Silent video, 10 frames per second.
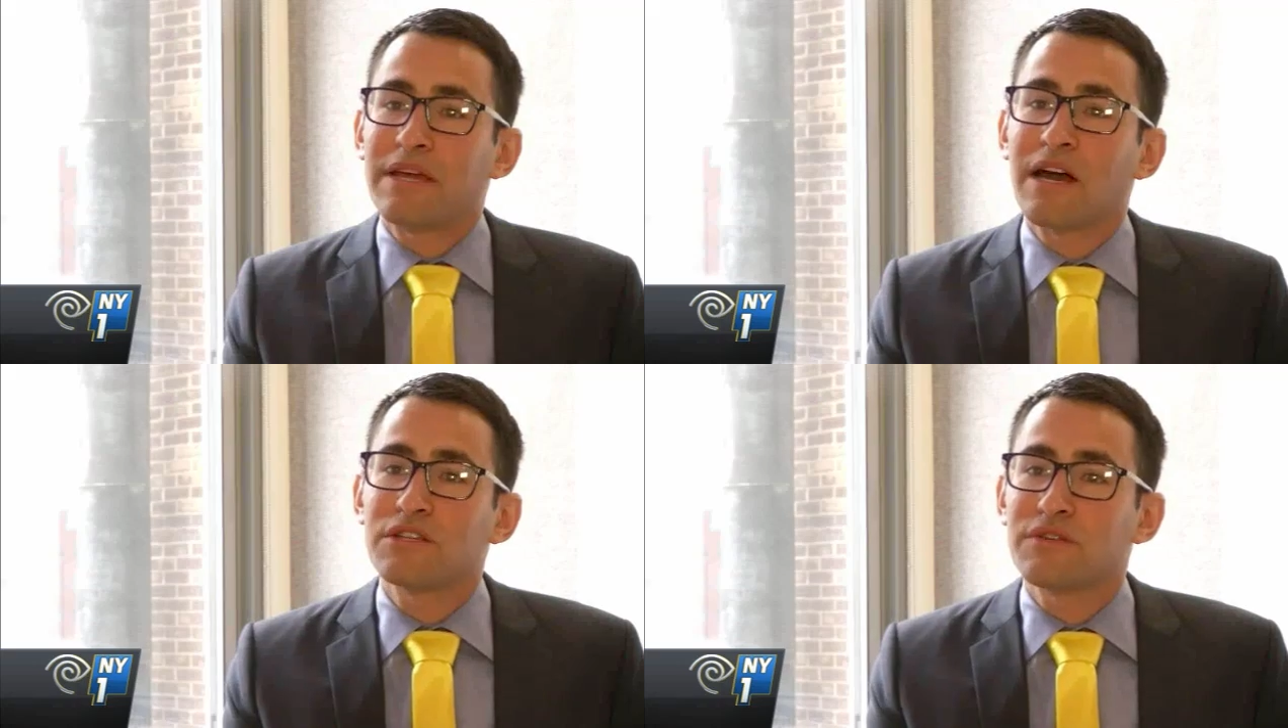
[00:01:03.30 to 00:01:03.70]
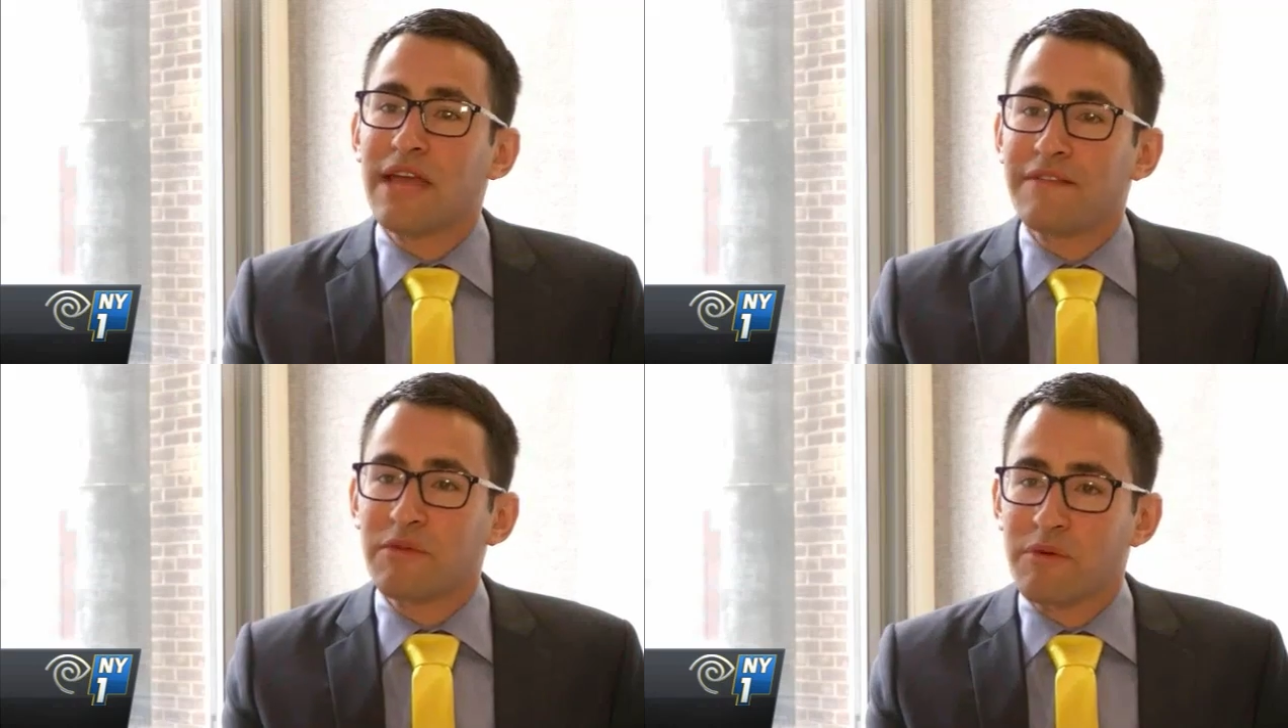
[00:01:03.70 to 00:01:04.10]
Because you
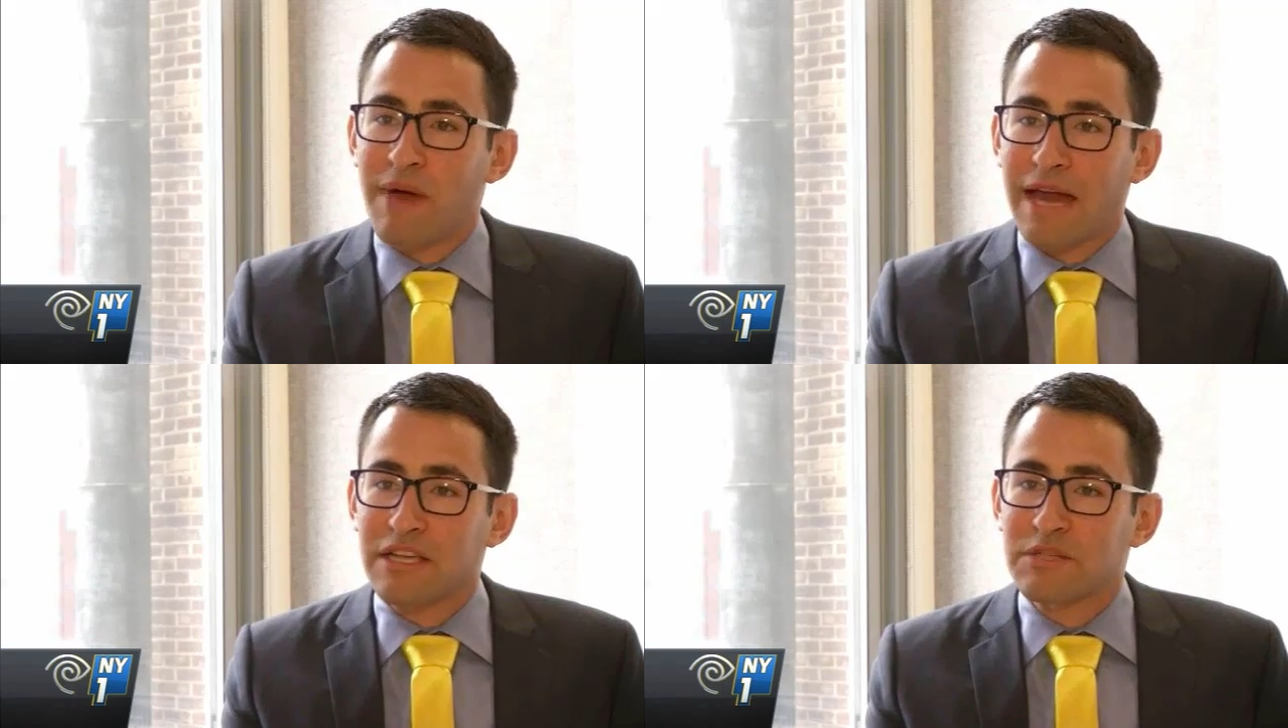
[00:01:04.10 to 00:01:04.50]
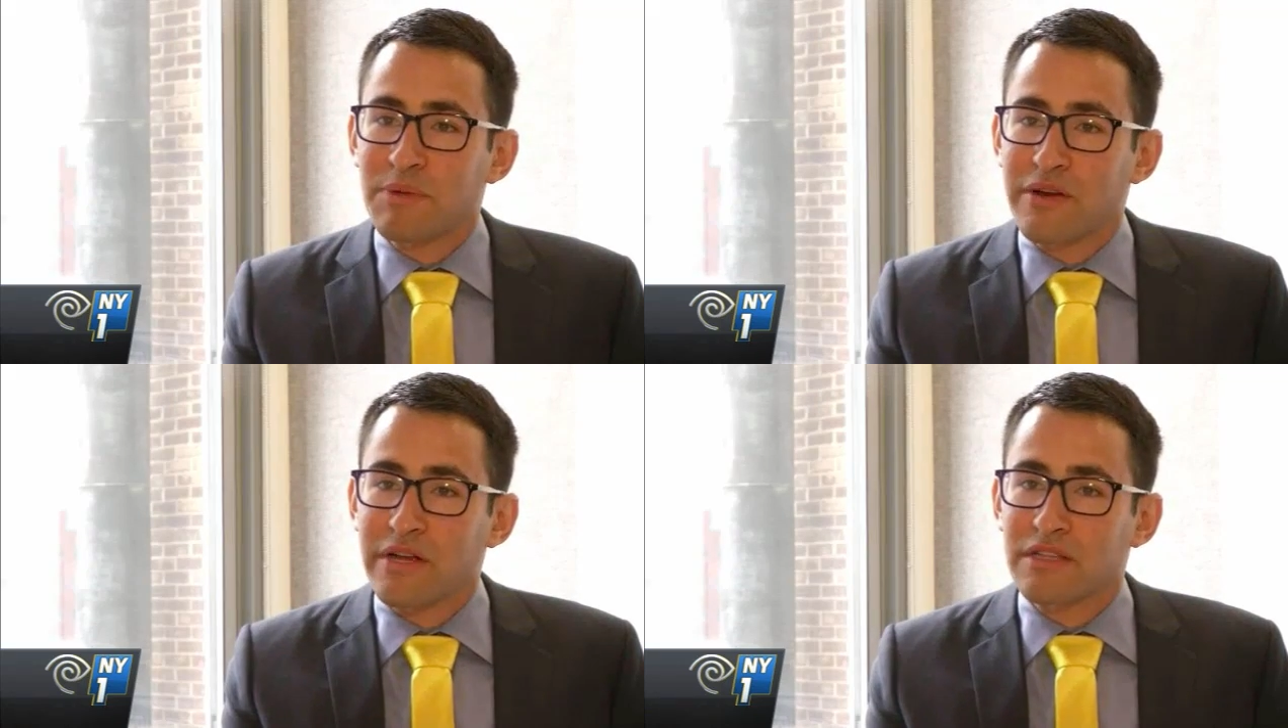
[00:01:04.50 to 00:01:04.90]
gave them a bad
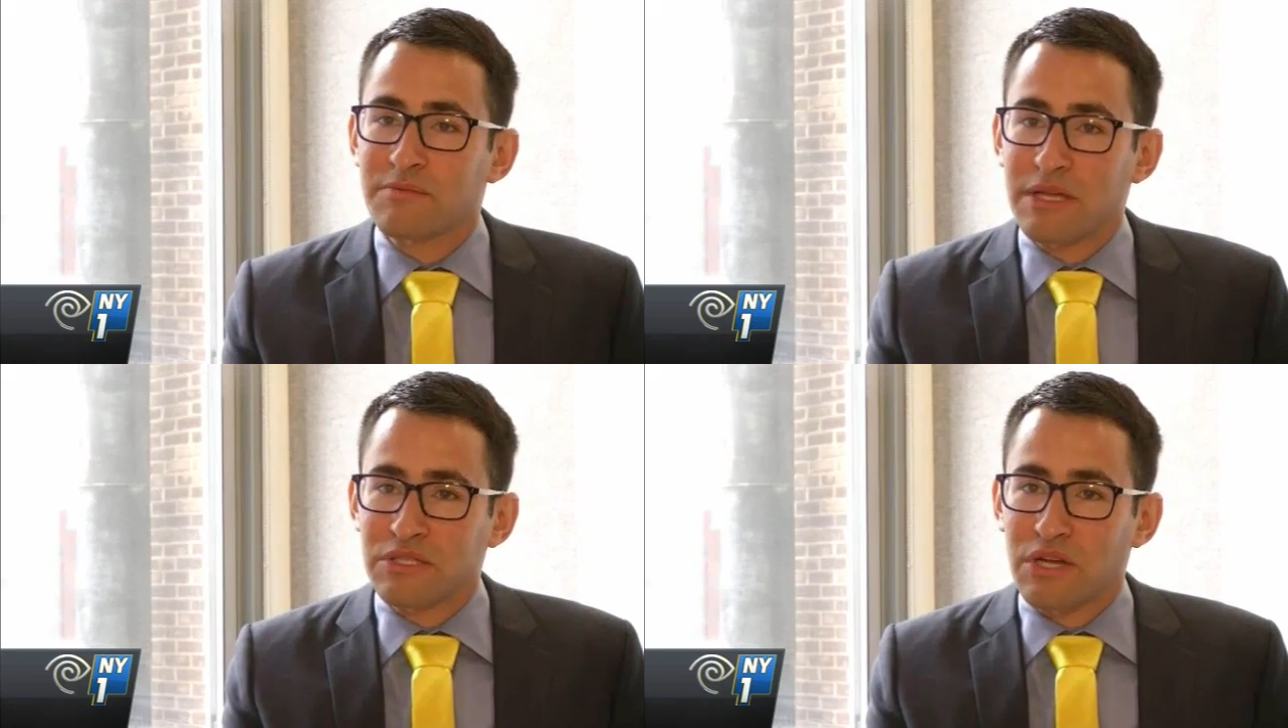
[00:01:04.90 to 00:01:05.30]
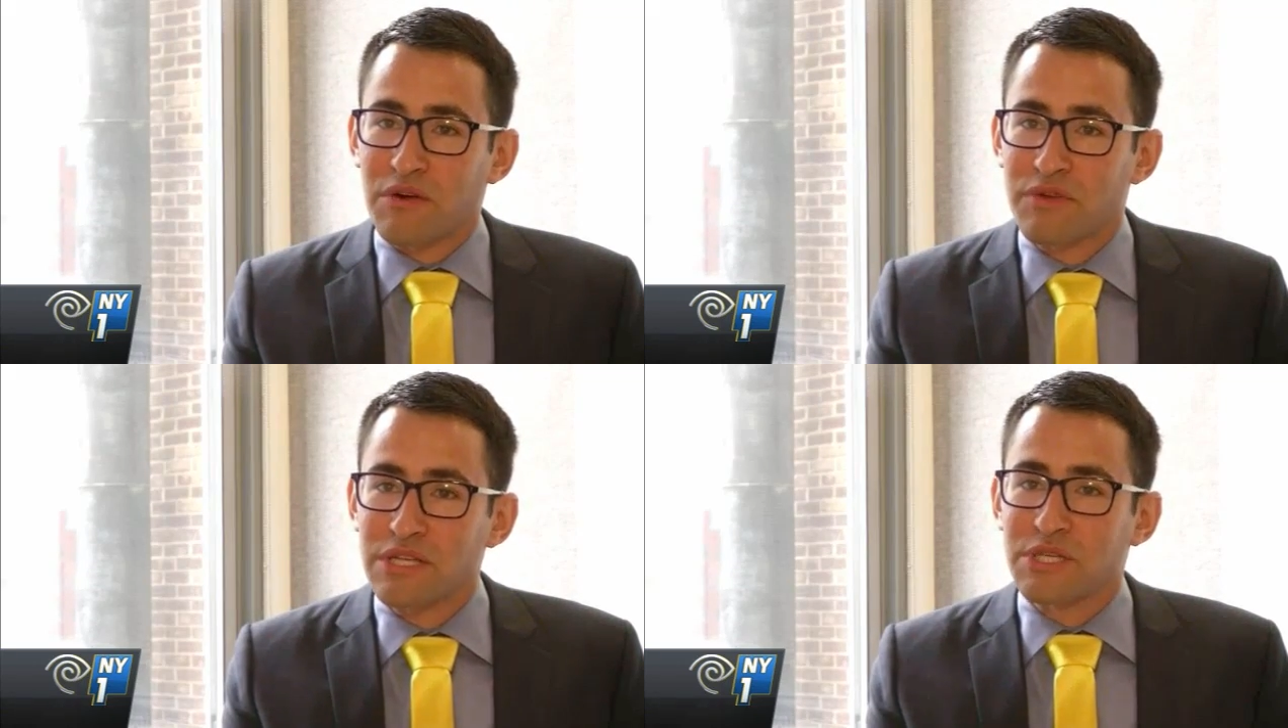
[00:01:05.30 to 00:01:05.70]
experience, based on
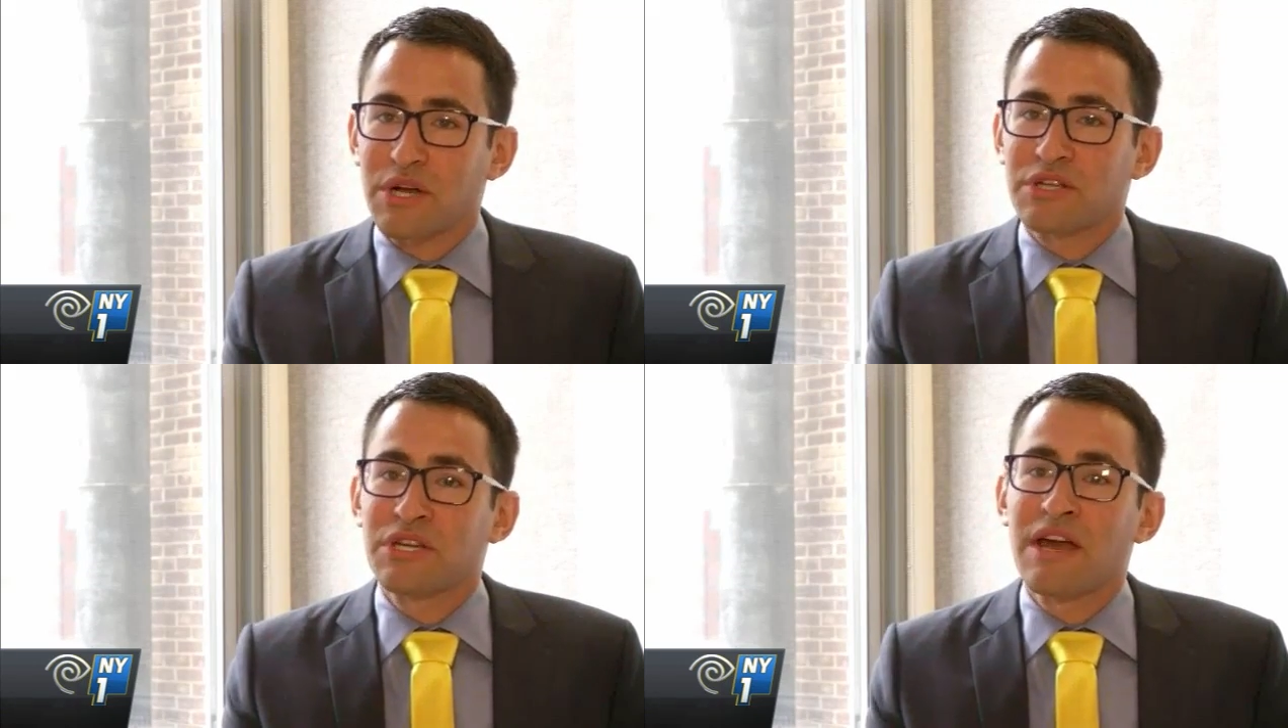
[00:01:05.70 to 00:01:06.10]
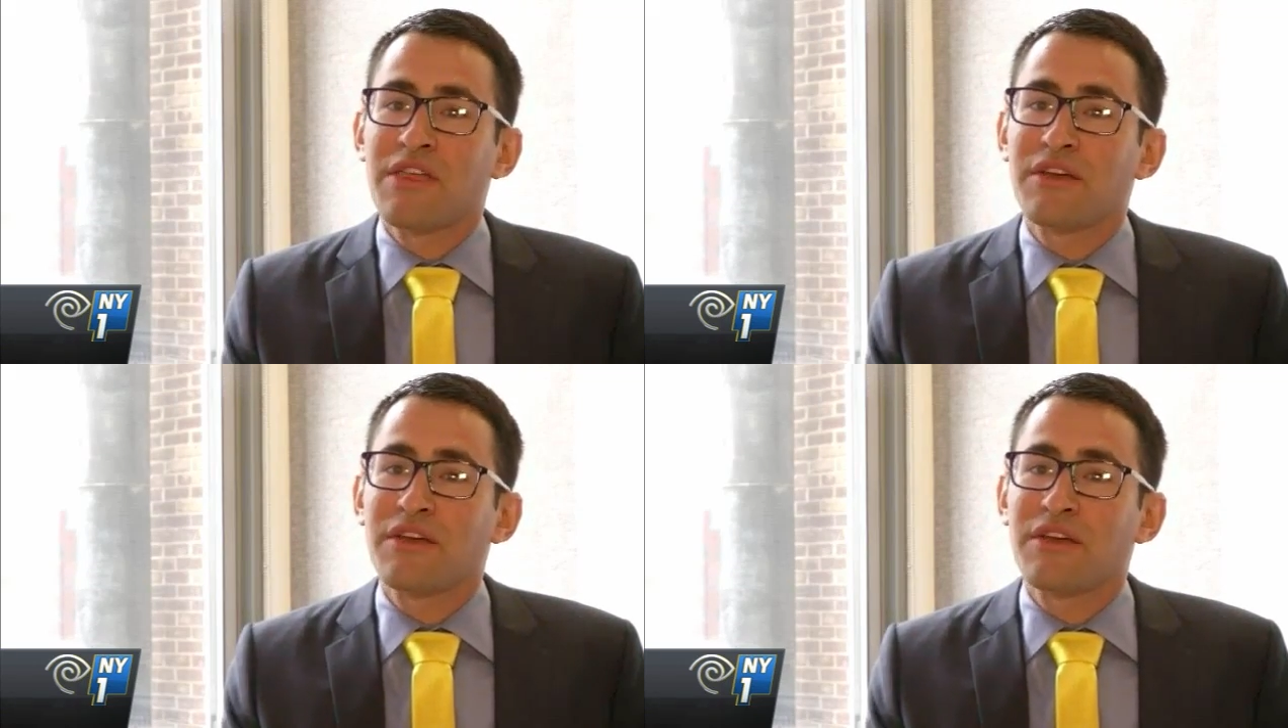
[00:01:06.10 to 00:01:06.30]
our research,